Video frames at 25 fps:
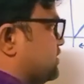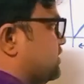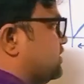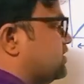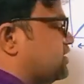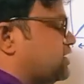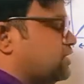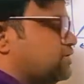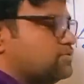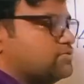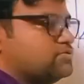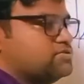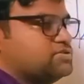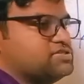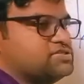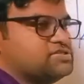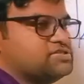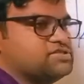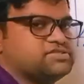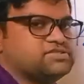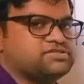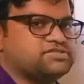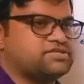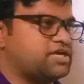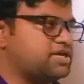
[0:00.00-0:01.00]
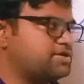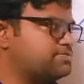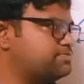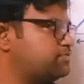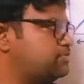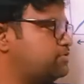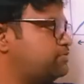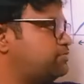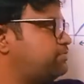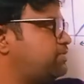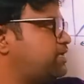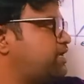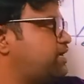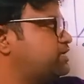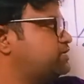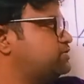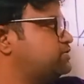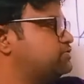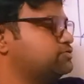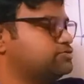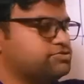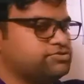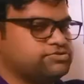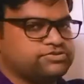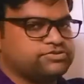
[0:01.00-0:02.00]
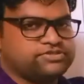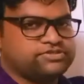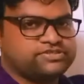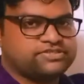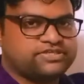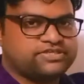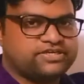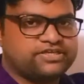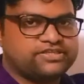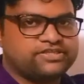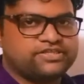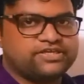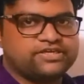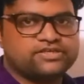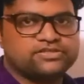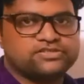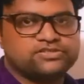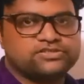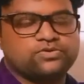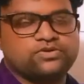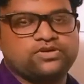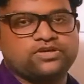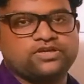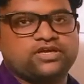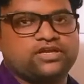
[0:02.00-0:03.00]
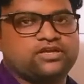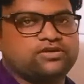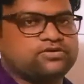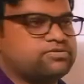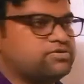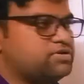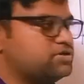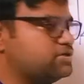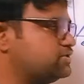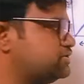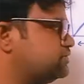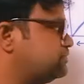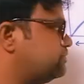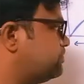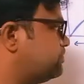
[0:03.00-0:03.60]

ground, this is time of flight. So these three things we will calculate.